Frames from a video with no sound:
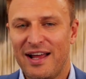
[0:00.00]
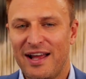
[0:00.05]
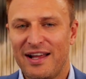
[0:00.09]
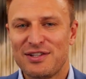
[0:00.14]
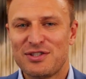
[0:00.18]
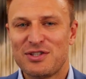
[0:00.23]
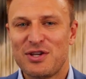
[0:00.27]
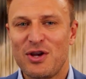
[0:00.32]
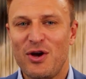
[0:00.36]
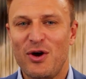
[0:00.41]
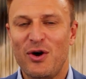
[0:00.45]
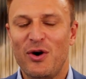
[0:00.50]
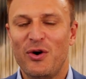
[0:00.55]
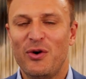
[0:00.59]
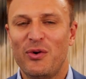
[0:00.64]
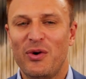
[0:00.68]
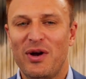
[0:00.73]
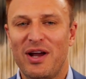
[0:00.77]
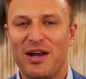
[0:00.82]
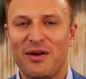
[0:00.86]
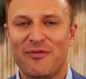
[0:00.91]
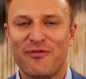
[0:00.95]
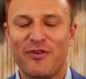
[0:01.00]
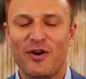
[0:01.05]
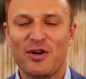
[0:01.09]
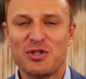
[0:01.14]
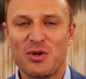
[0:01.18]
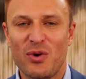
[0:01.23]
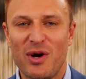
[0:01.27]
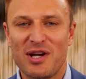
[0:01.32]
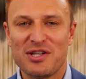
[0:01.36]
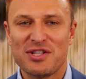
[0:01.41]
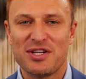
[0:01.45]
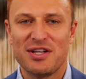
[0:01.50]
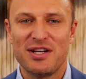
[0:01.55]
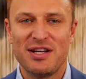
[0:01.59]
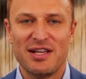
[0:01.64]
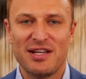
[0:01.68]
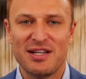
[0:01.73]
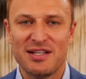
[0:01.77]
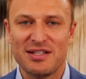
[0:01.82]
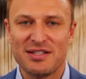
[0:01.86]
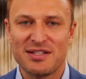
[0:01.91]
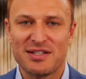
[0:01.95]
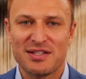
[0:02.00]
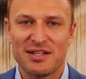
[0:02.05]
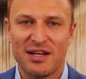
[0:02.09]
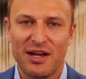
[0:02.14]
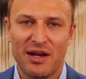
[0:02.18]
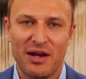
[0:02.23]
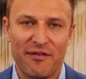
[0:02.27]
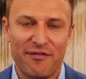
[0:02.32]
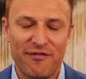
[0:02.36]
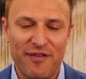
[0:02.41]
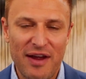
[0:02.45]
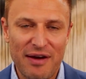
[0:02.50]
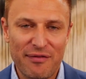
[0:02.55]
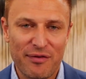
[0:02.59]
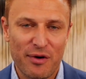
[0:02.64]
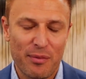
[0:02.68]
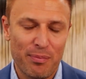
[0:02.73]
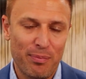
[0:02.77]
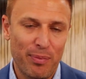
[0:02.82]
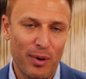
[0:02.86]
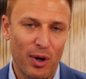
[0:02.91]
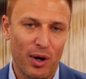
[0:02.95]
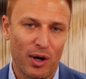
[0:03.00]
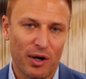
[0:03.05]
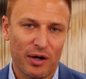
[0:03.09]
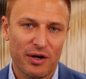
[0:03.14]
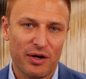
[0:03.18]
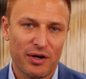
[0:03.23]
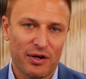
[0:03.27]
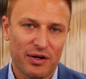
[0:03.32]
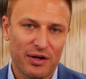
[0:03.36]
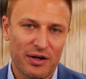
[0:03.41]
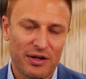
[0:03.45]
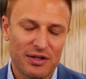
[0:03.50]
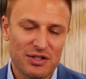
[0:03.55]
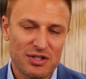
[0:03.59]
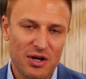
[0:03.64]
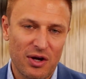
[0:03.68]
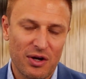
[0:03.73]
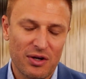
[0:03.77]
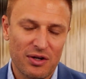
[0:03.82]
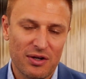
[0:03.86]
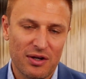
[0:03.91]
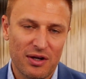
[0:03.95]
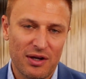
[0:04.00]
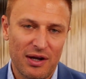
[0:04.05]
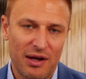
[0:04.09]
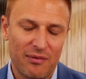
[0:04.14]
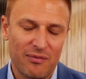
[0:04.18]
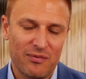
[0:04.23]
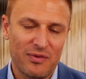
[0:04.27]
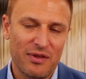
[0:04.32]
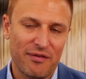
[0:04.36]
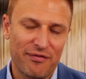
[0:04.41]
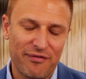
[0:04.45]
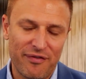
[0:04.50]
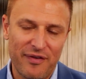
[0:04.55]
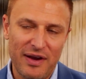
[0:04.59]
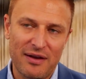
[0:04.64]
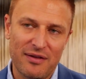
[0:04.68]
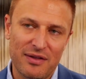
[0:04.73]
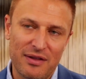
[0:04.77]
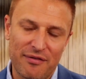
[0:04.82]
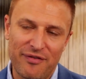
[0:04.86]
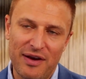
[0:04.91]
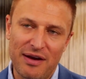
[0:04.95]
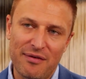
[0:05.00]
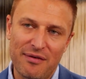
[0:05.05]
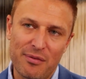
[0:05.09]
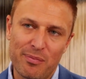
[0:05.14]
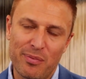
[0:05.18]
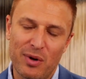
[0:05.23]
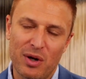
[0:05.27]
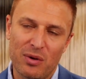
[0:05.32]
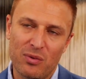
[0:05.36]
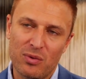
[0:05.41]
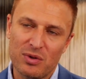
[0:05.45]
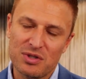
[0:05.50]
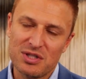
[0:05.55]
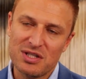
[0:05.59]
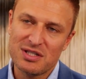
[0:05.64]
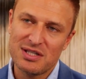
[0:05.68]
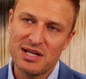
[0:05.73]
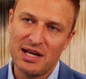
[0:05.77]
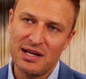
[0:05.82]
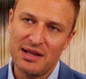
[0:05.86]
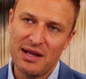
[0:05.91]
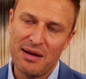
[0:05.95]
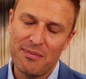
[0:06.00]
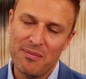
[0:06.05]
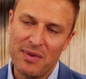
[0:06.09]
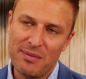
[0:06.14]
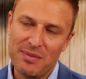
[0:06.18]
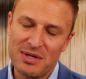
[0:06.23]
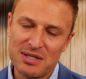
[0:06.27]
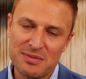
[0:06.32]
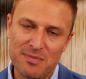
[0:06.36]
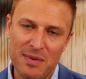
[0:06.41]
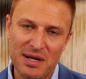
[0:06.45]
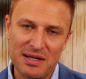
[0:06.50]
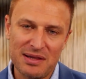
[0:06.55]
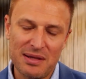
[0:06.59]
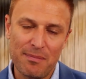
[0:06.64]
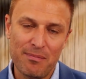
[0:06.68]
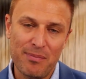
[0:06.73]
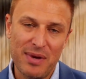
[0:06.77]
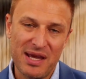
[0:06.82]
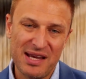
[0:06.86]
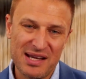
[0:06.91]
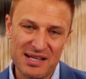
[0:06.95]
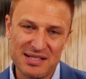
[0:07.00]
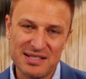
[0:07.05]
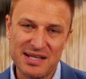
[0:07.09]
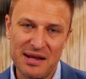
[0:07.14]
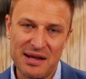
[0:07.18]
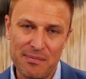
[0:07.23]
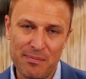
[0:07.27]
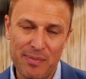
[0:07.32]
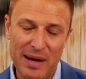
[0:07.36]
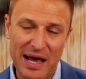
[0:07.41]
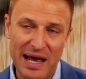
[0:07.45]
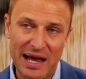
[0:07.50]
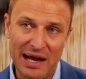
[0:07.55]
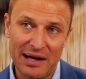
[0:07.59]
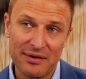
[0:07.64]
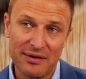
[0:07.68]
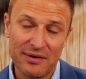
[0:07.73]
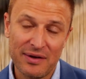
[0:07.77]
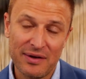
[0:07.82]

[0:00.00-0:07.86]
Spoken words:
So first question is favorite book. So the favorite book, we'll just say that maybe has made the biggest impact,